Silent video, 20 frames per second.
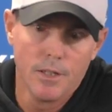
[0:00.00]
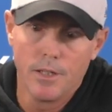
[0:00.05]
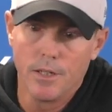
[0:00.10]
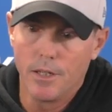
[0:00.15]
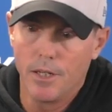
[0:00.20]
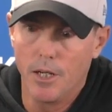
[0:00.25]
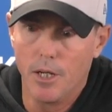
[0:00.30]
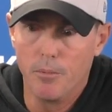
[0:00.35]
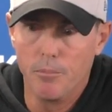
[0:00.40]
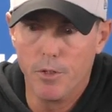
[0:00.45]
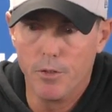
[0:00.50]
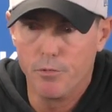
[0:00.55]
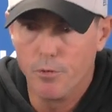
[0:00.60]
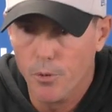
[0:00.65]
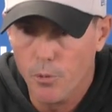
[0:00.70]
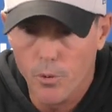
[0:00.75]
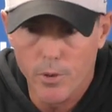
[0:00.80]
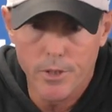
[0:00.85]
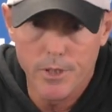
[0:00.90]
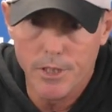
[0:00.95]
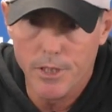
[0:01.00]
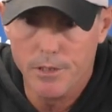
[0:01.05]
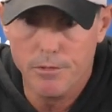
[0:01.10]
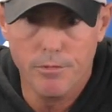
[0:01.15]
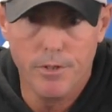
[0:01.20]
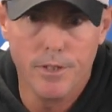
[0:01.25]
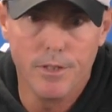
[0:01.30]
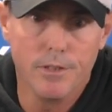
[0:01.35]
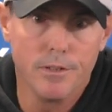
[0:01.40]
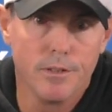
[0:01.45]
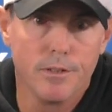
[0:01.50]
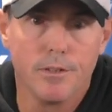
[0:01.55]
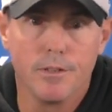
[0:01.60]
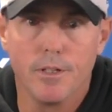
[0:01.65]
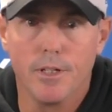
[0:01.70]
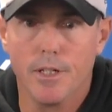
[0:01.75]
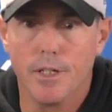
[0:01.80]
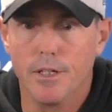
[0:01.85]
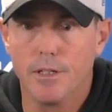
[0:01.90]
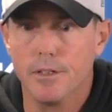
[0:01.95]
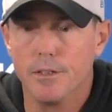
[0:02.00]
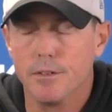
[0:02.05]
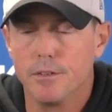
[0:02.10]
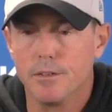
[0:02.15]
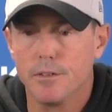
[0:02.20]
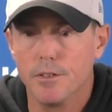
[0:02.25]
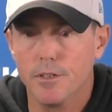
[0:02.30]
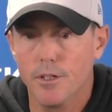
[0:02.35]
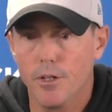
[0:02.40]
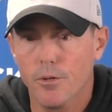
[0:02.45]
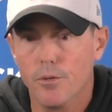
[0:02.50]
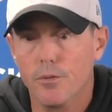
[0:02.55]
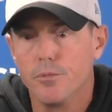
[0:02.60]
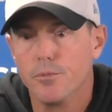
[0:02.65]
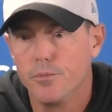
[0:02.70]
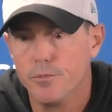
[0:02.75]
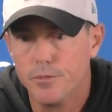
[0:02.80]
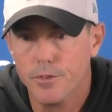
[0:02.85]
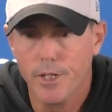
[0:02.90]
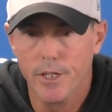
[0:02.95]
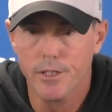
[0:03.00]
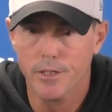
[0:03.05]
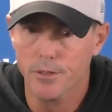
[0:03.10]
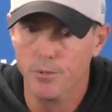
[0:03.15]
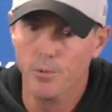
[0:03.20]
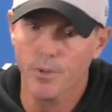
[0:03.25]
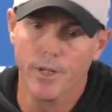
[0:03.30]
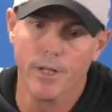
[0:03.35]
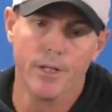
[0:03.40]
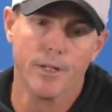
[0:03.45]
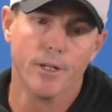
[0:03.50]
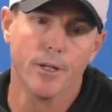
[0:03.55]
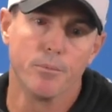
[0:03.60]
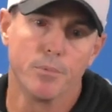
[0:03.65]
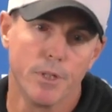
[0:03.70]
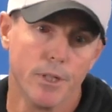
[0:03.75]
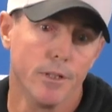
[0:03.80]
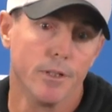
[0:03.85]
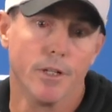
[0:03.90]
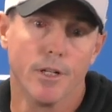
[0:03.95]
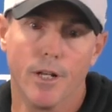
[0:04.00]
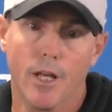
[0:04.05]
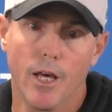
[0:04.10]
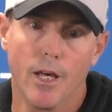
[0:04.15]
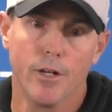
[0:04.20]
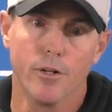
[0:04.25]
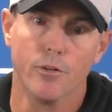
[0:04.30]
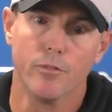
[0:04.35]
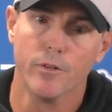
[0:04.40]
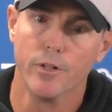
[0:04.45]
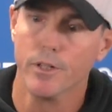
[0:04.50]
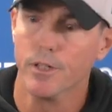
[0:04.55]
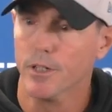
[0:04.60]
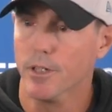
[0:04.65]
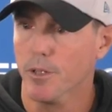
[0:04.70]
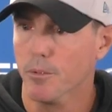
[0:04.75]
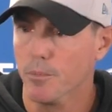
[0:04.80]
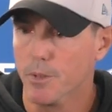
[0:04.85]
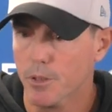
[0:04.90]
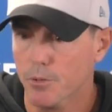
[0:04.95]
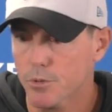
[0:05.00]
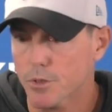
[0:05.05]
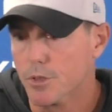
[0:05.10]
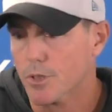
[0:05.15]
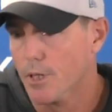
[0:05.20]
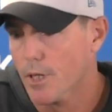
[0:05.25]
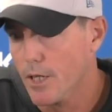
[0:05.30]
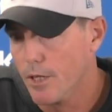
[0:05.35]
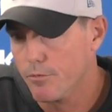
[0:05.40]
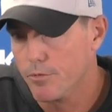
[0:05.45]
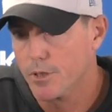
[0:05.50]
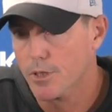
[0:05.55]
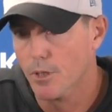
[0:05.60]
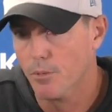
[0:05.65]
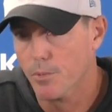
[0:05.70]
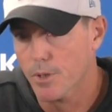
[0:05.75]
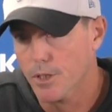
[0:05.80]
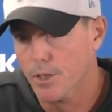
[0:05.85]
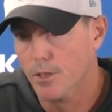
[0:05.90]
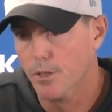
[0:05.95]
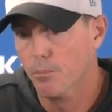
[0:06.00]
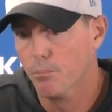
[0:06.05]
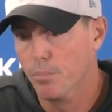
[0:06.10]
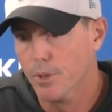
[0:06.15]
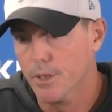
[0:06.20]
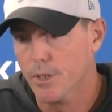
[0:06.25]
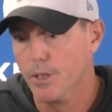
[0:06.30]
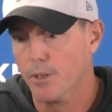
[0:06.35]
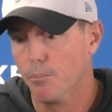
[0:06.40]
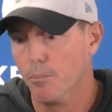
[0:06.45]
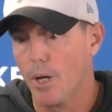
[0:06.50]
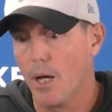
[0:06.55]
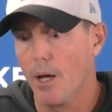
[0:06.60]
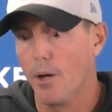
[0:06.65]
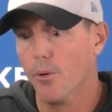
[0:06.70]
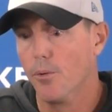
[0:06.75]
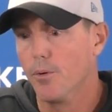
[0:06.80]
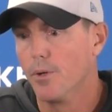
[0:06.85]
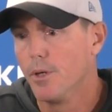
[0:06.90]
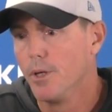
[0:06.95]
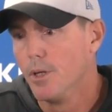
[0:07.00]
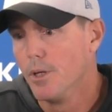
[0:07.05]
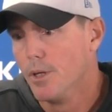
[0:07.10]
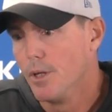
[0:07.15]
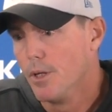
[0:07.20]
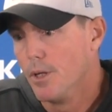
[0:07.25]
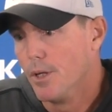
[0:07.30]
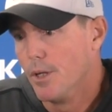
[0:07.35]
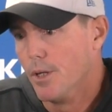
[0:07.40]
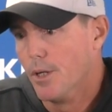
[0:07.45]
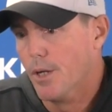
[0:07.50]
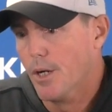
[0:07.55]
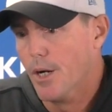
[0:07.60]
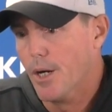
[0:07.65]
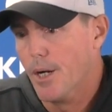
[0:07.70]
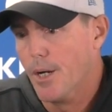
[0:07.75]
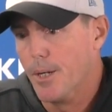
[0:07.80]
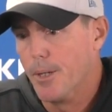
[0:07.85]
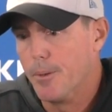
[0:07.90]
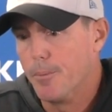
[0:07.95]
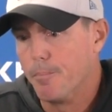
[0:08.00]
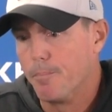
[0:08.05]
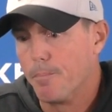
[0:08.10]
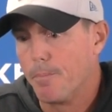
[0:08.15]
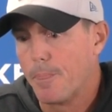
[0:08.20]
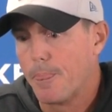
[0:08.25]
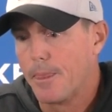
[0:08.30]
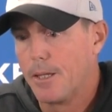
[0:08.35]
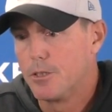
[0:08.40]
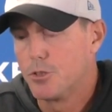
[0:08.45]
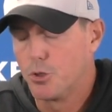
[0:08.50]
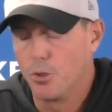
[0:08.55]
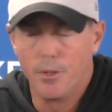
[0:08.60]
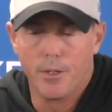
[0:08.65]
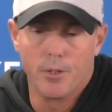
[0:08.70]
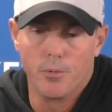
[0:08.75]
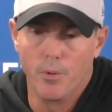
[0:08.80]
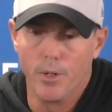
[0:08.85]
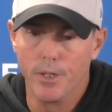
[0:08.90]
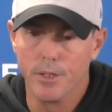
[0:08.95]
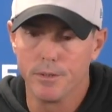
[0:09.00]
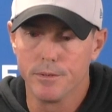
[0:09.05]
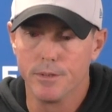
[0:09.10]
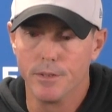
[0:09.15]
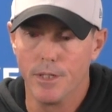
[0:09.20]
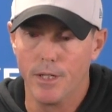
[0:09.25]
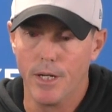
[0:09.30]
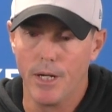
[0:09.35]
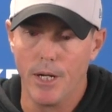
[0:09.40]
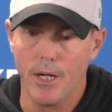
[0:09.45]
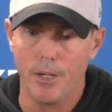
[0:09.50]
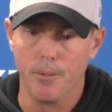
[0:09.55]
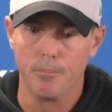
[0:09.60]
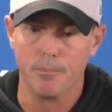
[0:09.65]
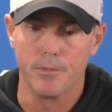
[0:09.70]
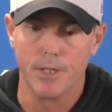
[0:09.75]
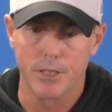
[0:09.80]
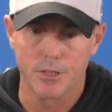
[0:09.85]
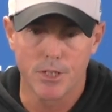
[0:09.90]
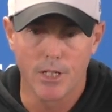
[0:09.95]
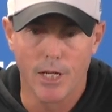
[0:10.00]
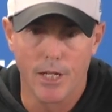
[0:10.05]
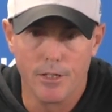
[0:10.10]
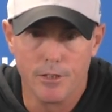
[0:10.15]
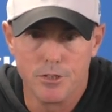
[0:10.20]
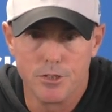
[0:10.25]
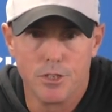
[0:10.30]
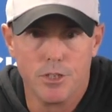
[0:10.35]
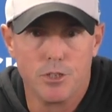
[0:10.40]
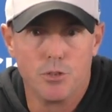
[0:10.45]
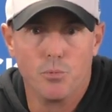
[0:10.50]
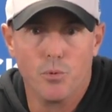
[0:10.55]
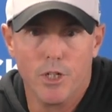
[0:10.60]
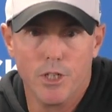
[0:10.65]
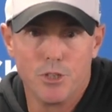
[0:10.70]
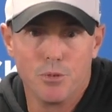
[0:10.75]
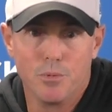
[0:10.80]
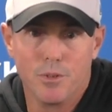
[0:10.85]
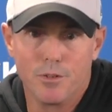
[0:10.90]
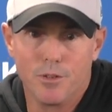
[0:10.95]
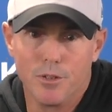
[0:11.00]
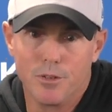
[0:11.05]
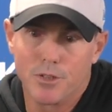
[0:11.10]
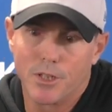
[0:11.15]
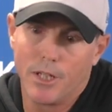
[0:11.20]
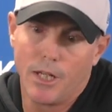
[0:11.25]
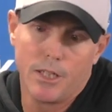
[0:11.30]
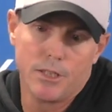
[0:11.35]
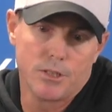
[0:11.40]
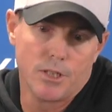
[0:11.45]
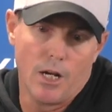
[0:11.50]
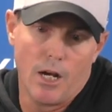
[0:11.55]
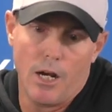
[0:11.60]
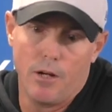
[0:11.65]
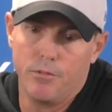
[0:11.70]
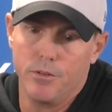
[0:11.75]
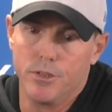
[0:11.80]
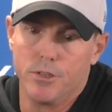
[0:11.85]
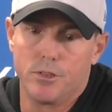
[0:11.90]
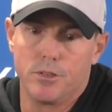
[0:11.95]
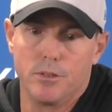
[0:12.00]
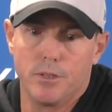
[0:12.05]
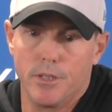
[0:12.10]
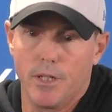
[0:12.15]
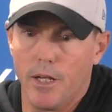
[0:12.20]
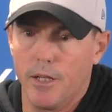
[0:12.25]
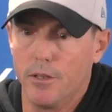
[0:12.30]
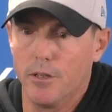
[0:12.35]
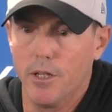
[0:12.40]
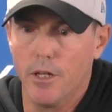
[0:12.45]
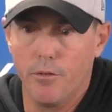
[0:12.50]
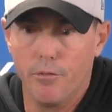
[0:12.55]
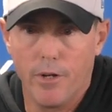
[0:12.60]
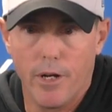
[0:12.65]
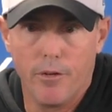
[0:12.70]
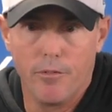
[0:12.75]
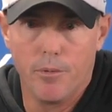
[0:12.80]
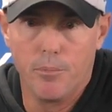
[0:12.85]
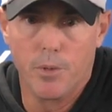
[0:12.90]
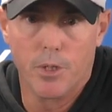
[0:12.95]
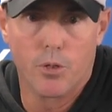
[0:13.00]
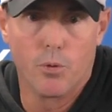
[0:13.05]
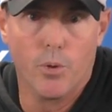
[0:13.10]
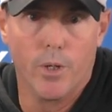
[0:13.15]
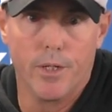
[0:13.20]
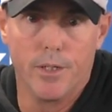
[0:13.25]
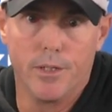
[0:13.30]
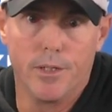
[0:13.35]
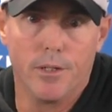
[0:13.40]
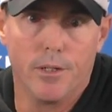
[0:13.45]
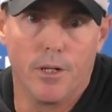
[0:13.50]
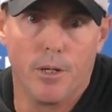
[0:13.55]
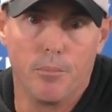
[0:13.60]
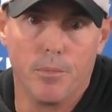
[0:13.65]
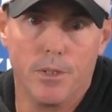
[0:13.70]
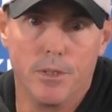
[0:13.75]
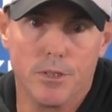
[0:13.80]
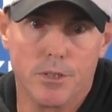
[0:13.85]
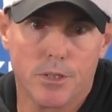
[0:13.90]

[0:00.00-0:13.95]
um, if it were even, then you know Daly would end up getting the nod over him. He was going to have to come in here and beat him out. Um, so anyway, um, that's kind of the situation with those guys. Obviously, I love having McQuaide here. I mean, this